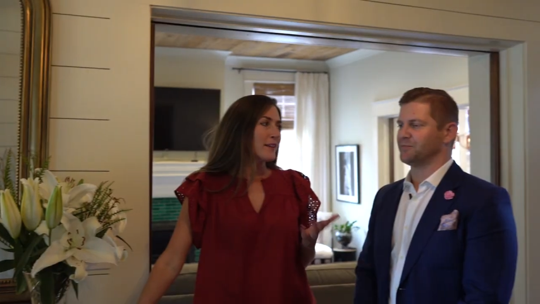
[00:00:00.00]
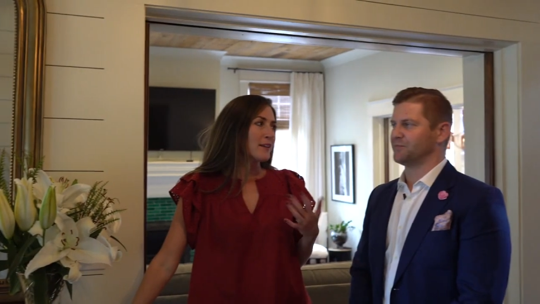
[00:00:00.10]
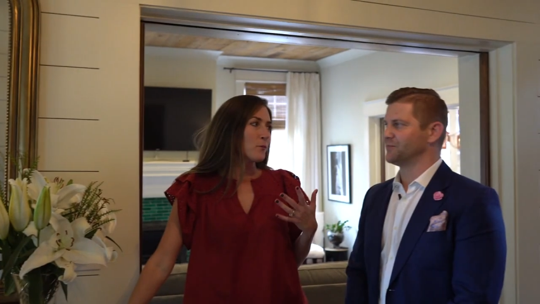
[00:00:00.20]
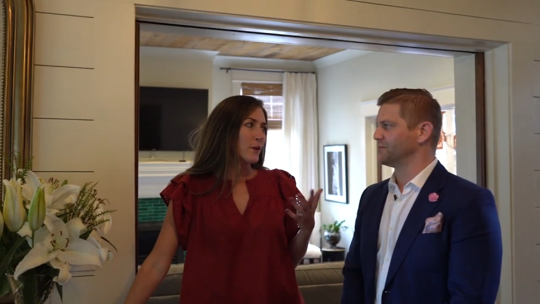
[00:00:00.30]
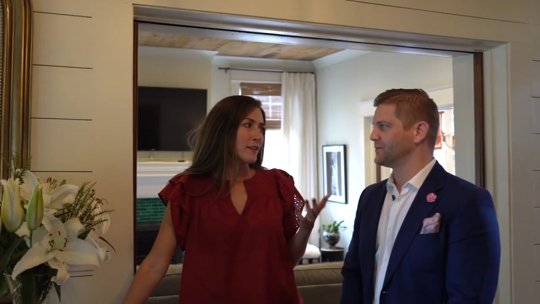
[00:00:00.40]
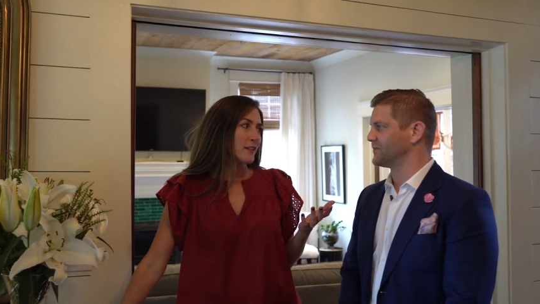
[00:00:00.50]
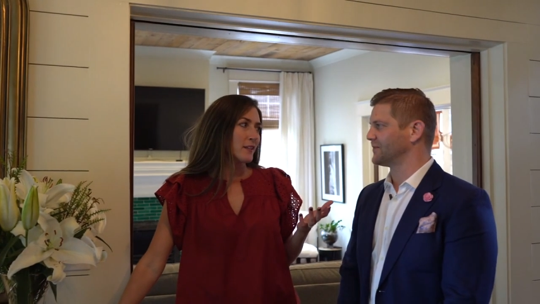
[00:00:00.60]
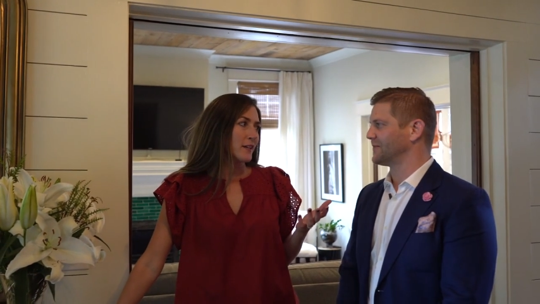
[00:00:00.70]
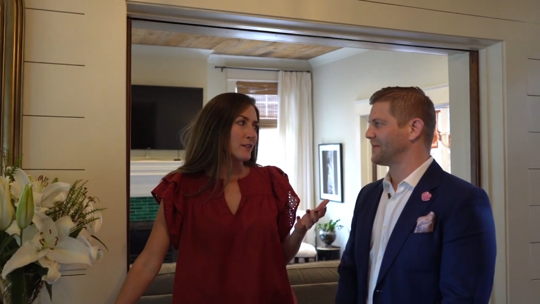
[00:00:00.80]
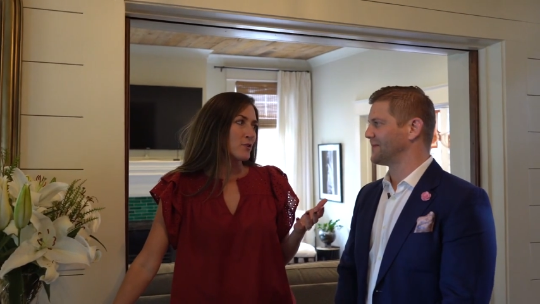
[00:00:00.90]
Speaker 1: I think one
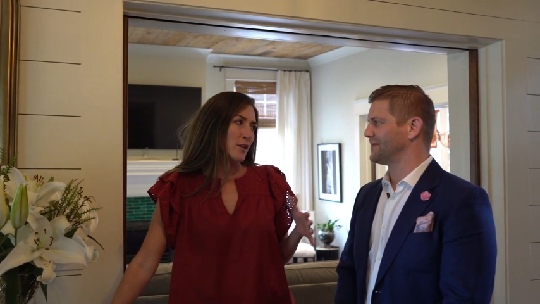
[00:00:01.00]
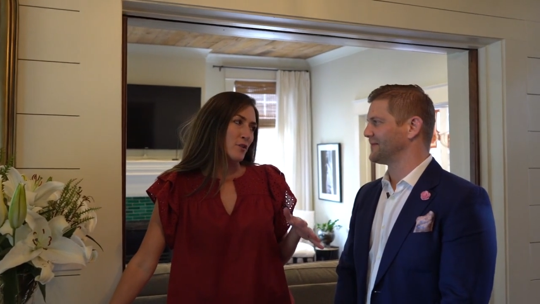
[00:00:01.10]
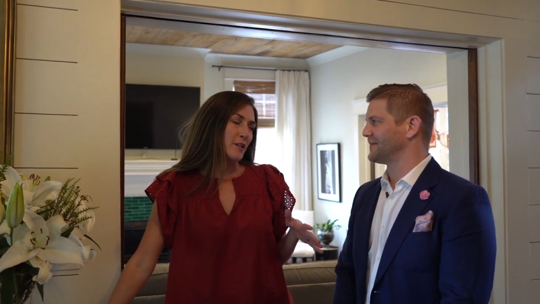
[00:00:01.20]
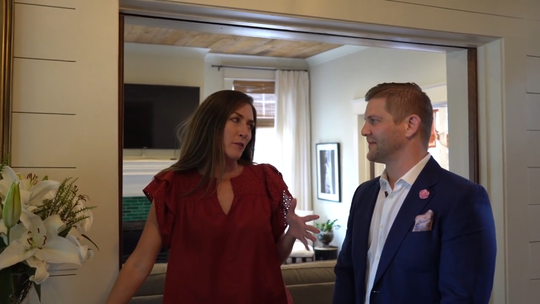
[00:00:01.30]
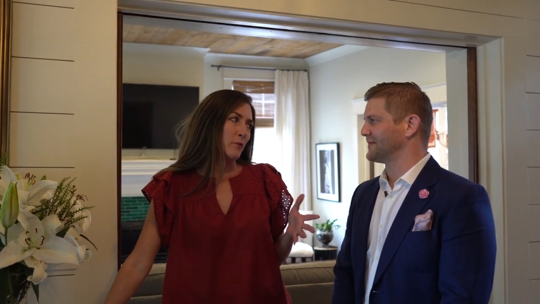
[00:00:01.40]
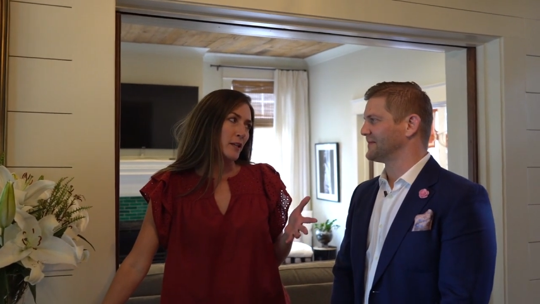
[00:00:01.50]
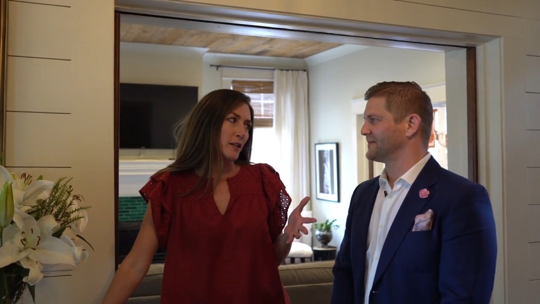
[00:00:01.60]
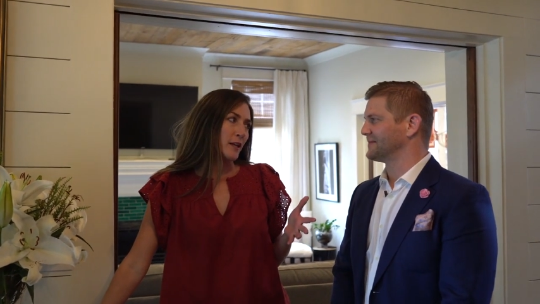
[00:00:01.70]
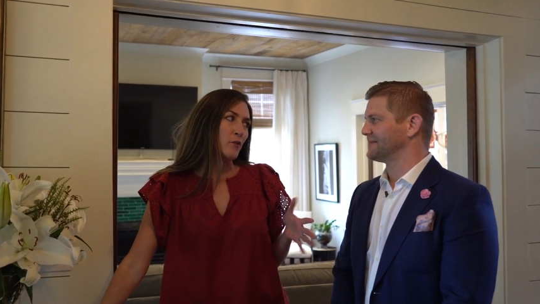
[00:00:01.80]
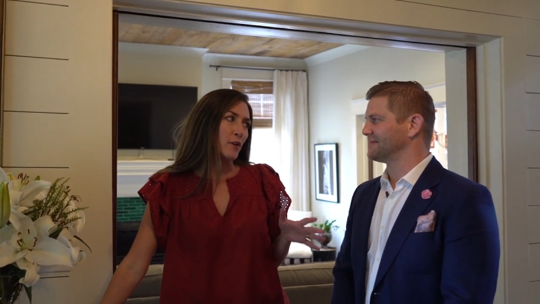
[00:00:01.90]
thing that Josh and I
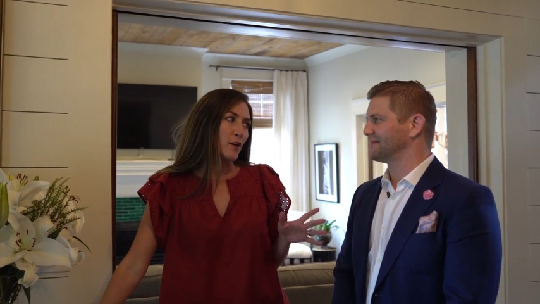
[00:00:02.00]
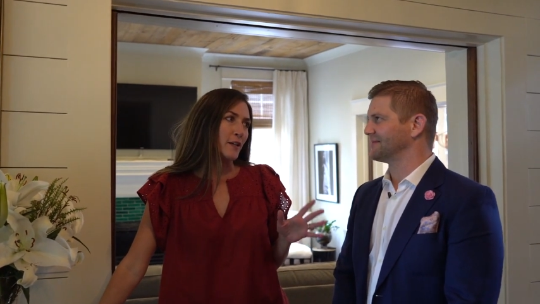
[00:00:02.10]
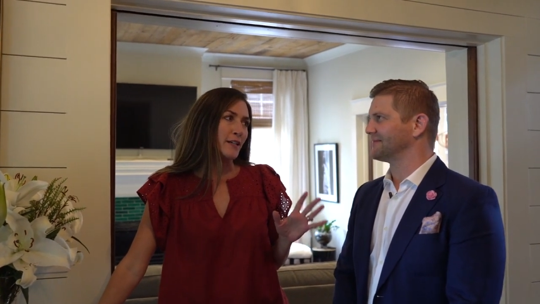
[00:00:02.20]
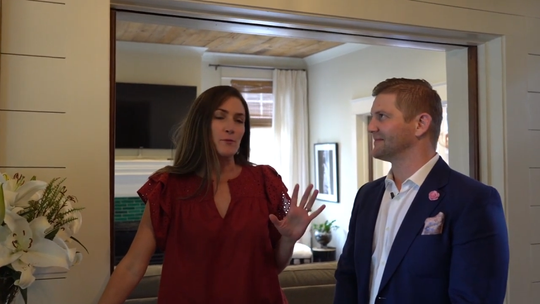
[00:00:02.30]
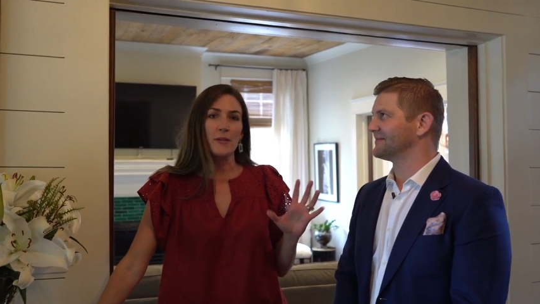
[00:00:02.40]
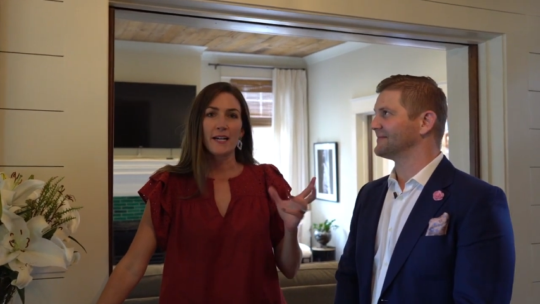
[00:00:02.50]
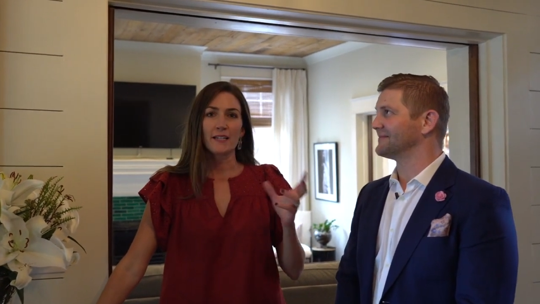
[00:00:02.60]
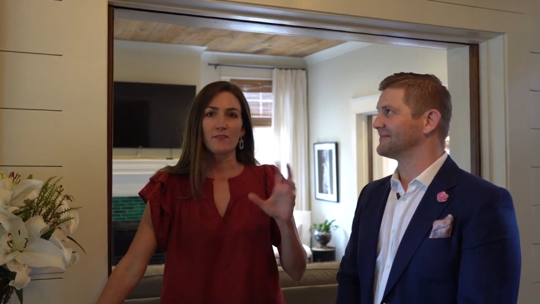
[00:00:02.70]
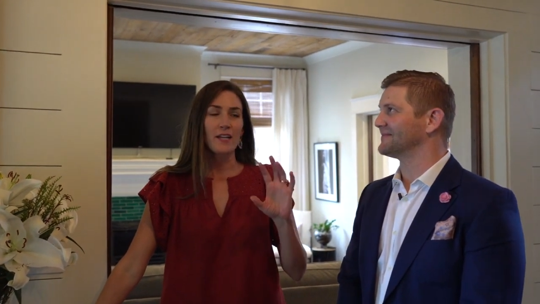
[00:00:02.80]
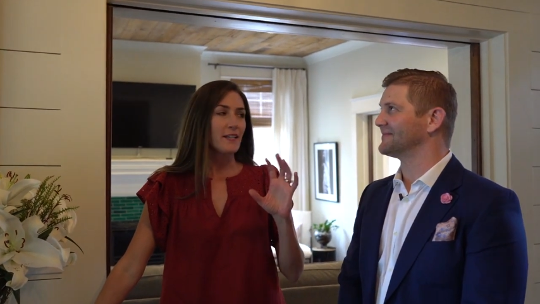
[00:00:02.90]
really agree on is we
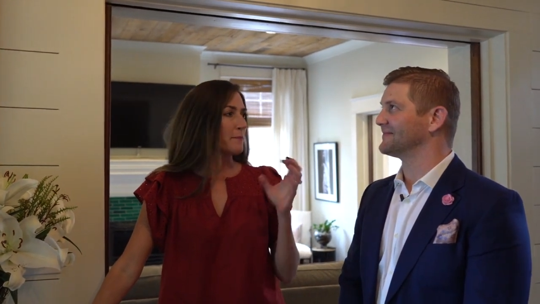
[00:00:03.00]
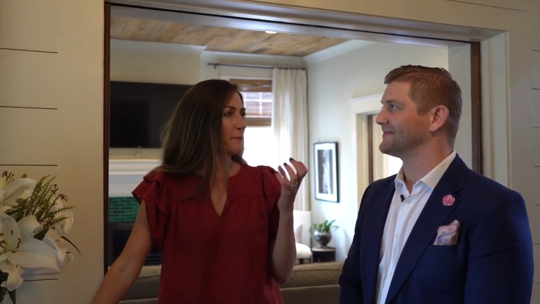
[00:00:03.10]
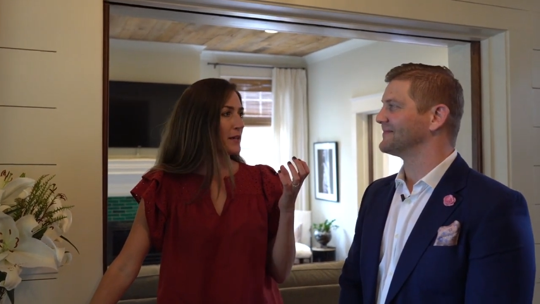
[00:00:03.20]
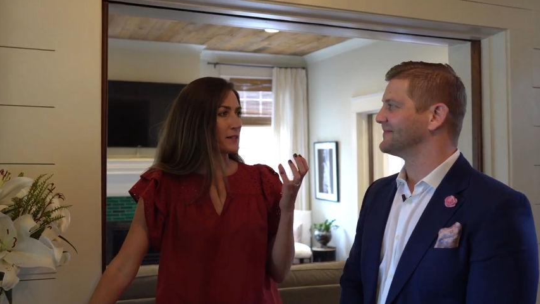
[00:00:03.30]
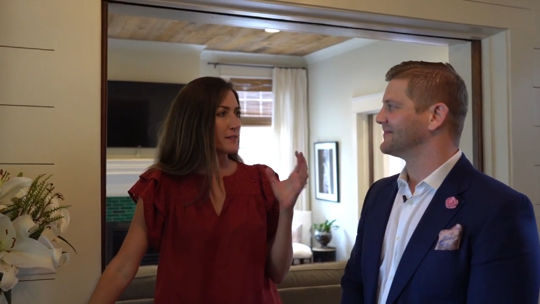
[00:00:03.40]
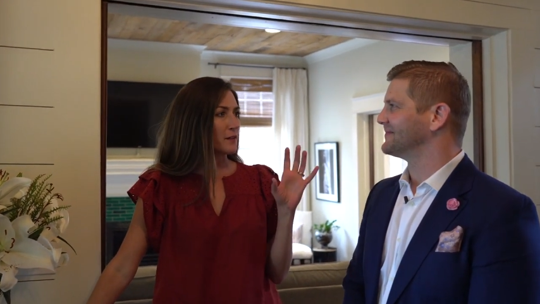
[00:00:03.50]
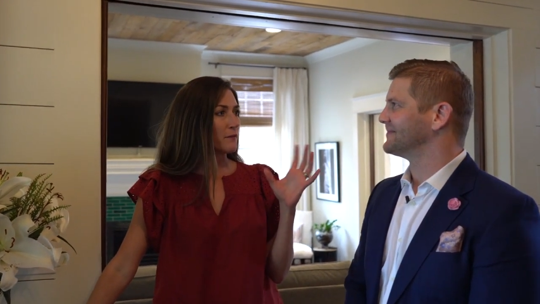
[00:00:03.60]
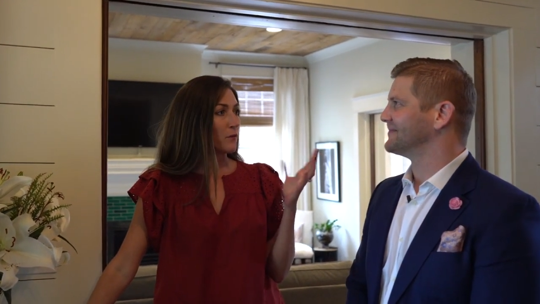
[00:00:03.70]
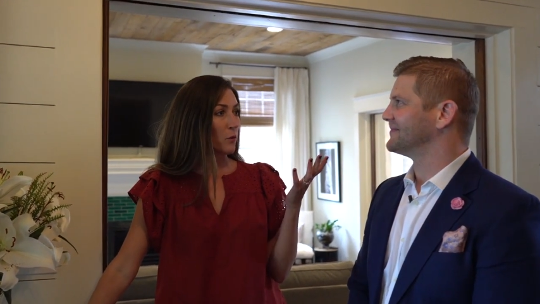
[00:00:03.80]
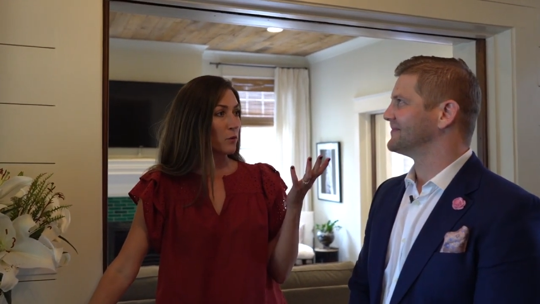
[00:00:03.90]
kind of like the mix
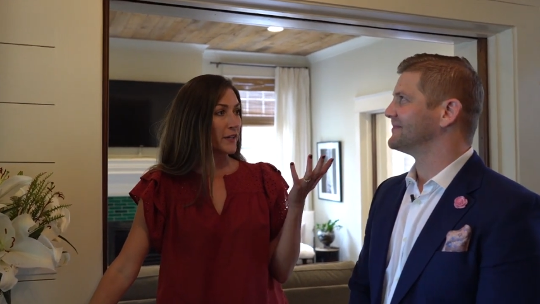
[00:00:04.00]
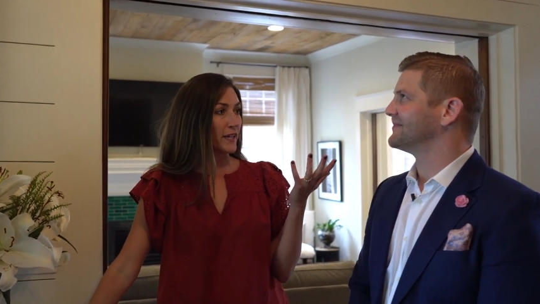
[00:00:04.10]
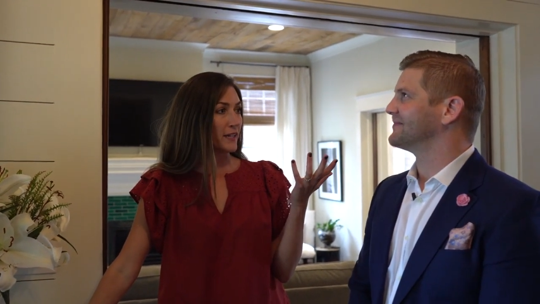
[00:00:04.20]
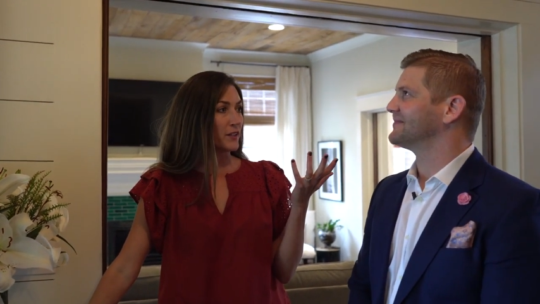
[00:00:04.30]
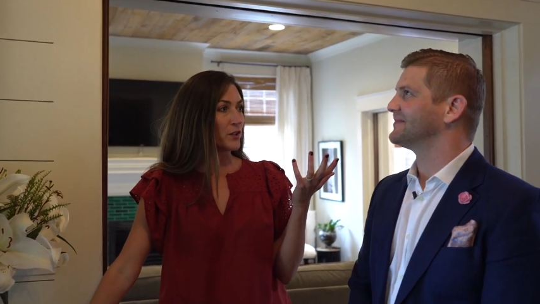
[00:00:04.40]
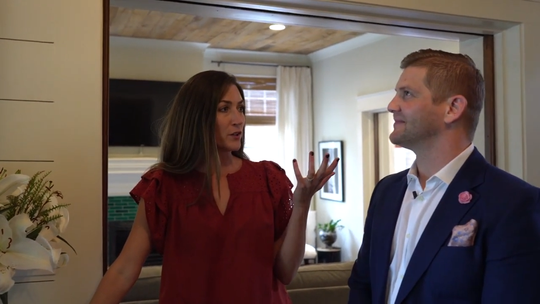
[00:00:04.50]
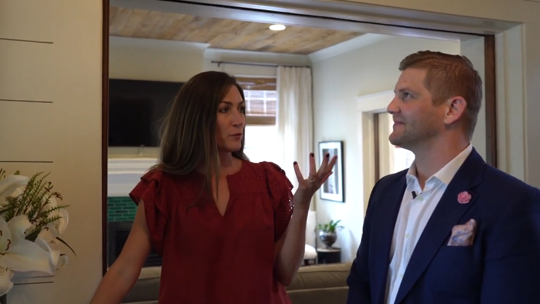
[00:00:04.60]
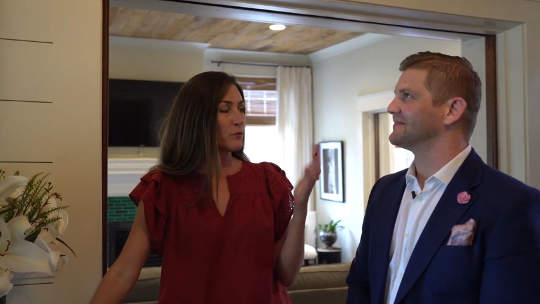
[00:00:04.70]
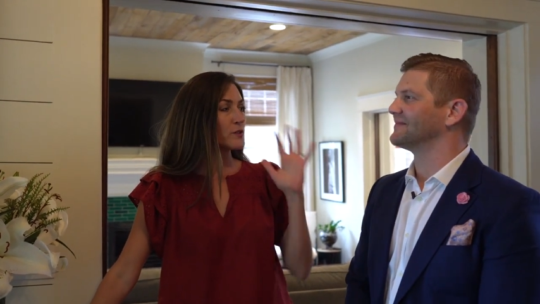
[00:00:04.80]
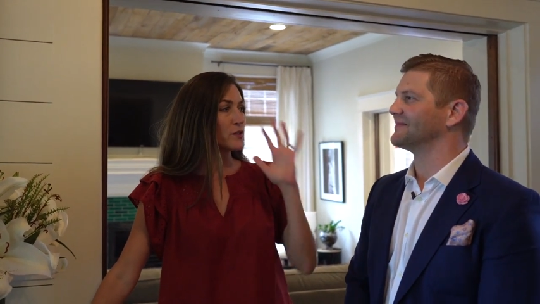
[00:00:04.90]
of old and new.